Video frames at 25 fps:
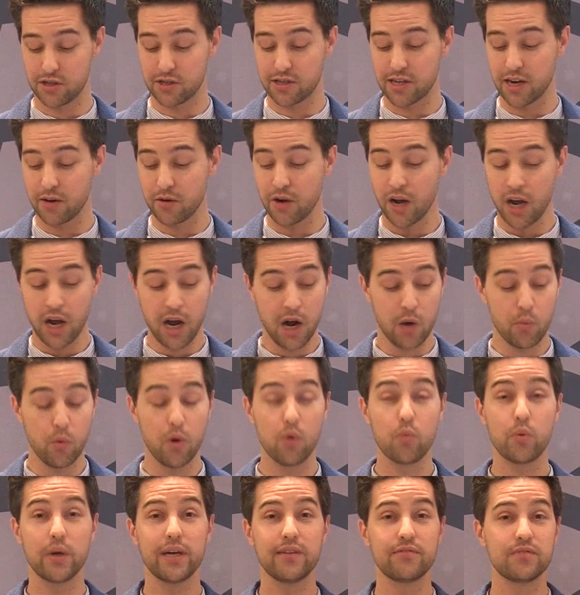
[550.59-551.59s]
So
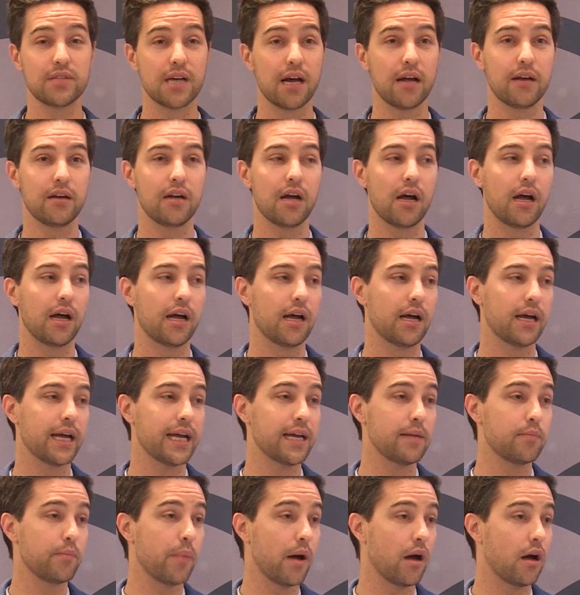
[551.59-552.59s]
what we've done uh,
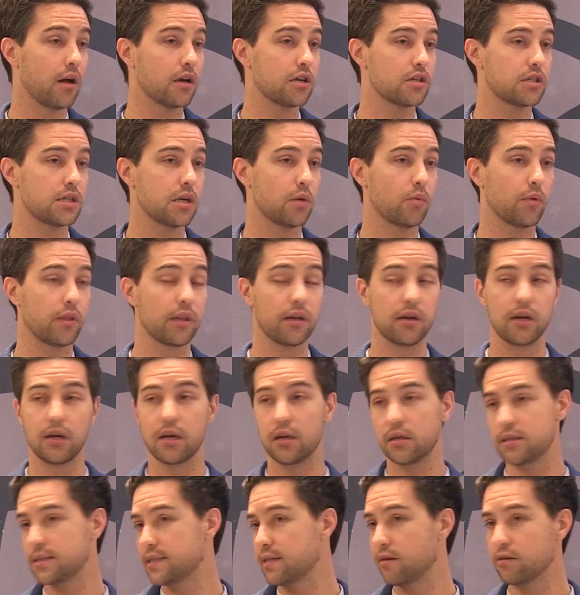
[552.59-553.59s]
in partnership with
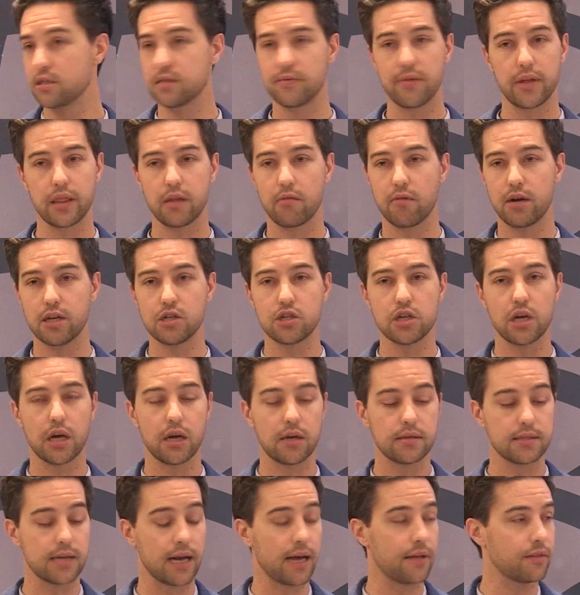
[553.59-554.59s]
a series of other N G
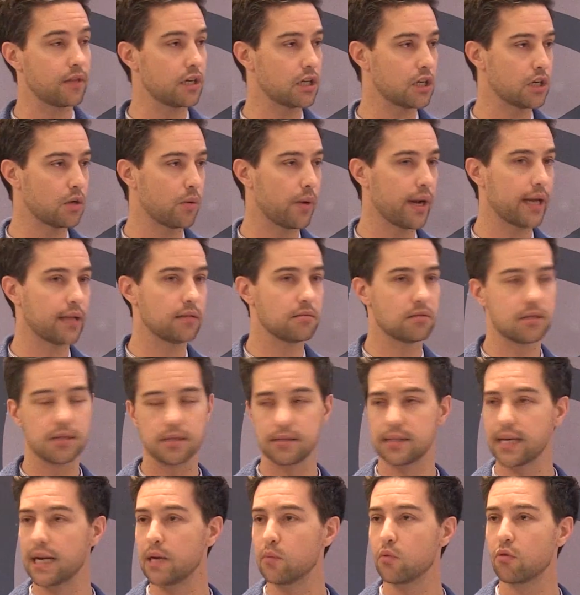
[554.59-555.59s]
Os like the U N
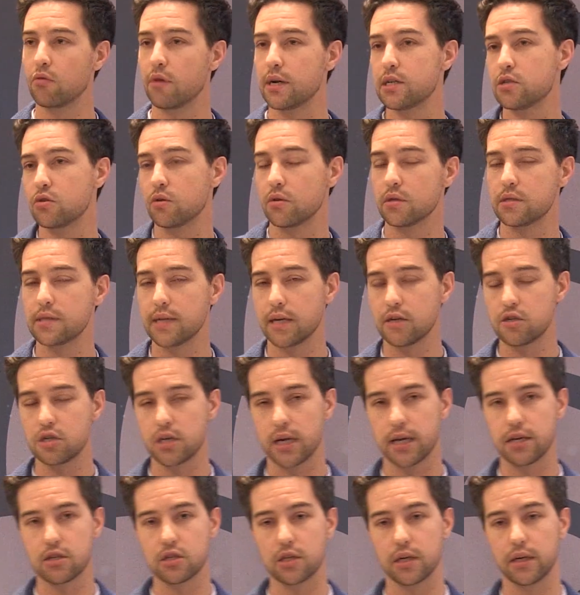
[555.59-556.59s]
Sustainable Restaurant
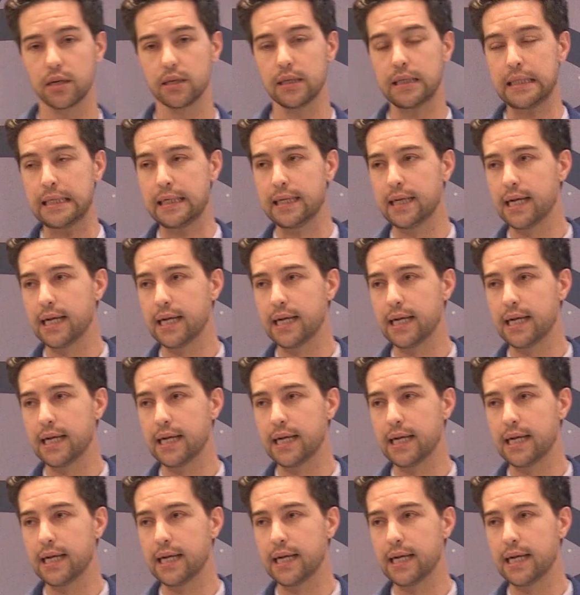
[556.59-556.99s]
Association,